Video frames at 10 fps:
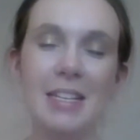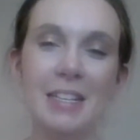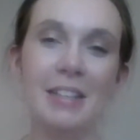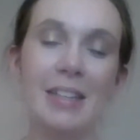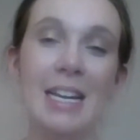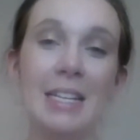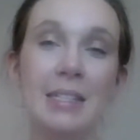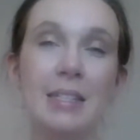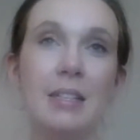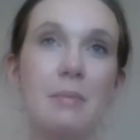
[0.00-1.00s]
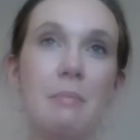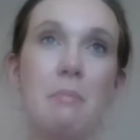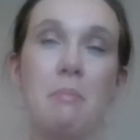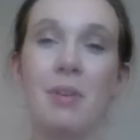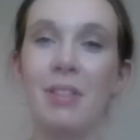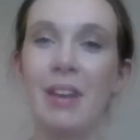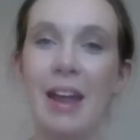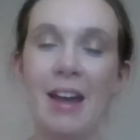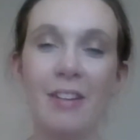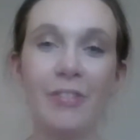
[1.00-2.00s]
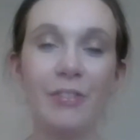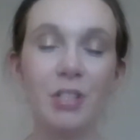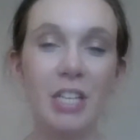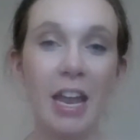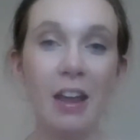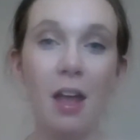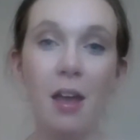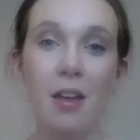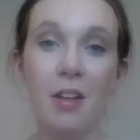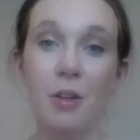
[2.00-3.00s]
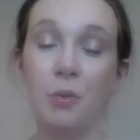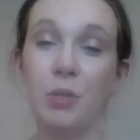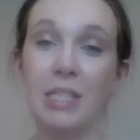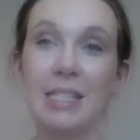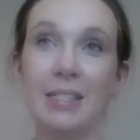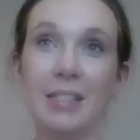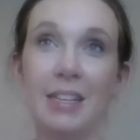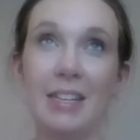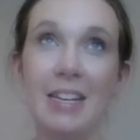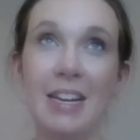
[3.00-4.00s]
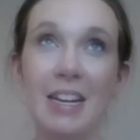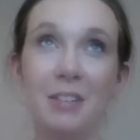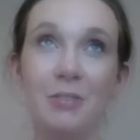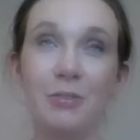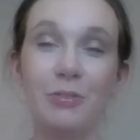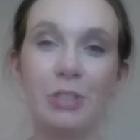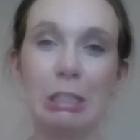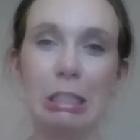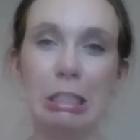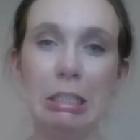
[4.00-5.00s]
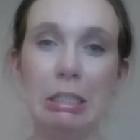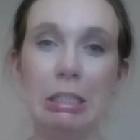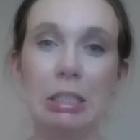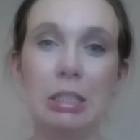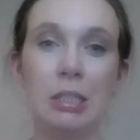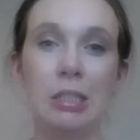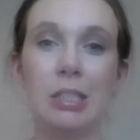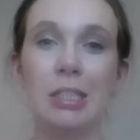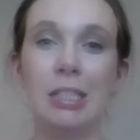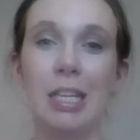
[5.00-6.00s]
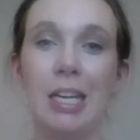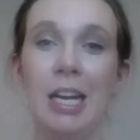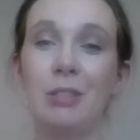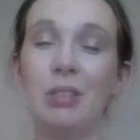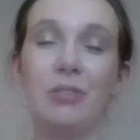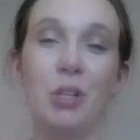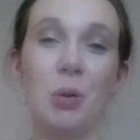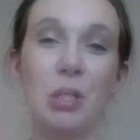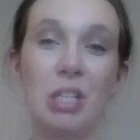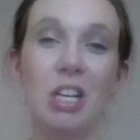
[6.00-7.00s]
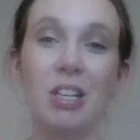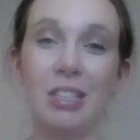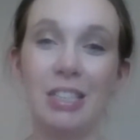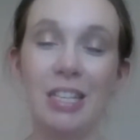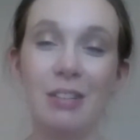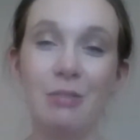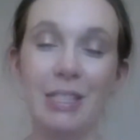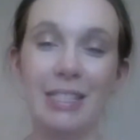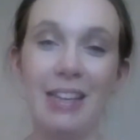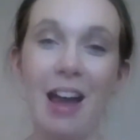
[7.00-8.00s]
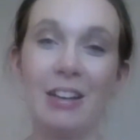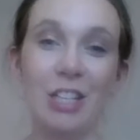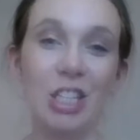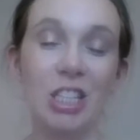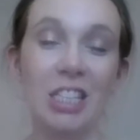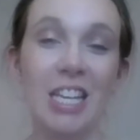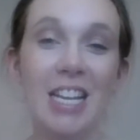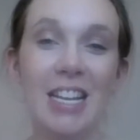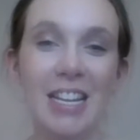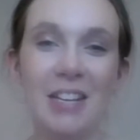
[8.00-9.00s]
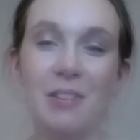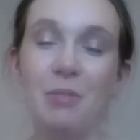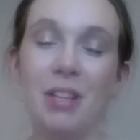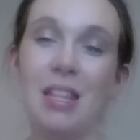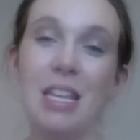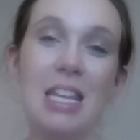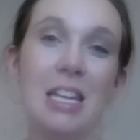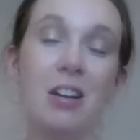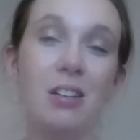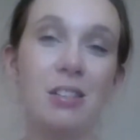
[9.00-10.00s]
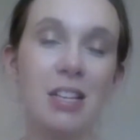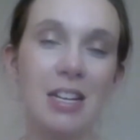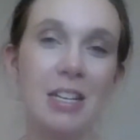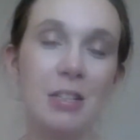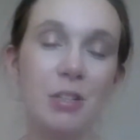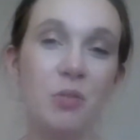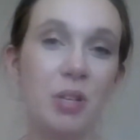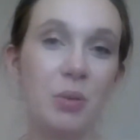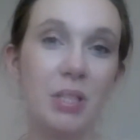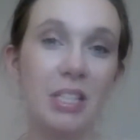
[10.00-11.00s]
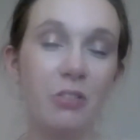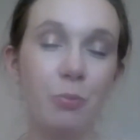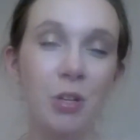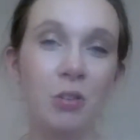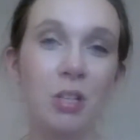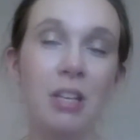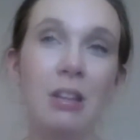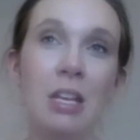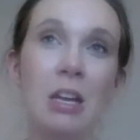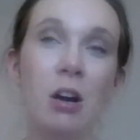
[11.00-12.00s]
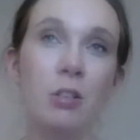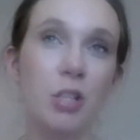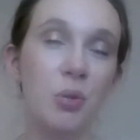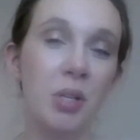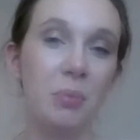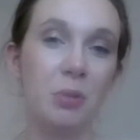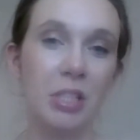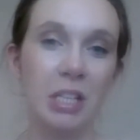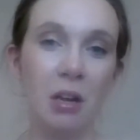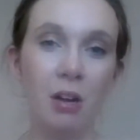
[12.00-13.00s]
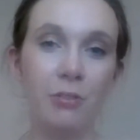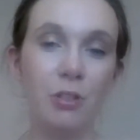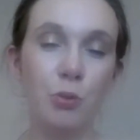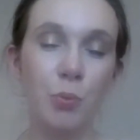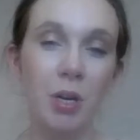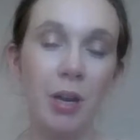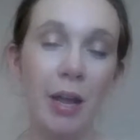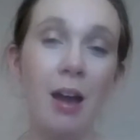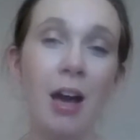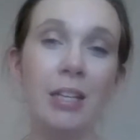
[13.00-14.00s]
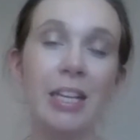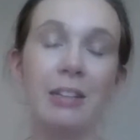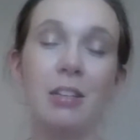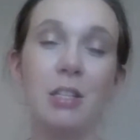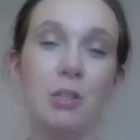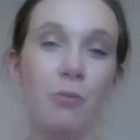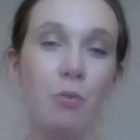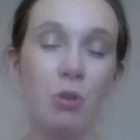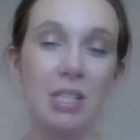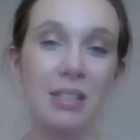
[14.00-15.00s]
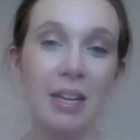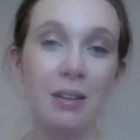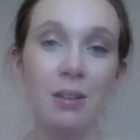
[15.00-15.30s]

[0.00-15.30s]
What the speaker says: The last month and a half, give or take, was kind of ugh. I don't even know what to call it. It was not good. With the Ulta 21 Days of Beauty, the Ulta 20% off coupon I got, and the Sephora sale,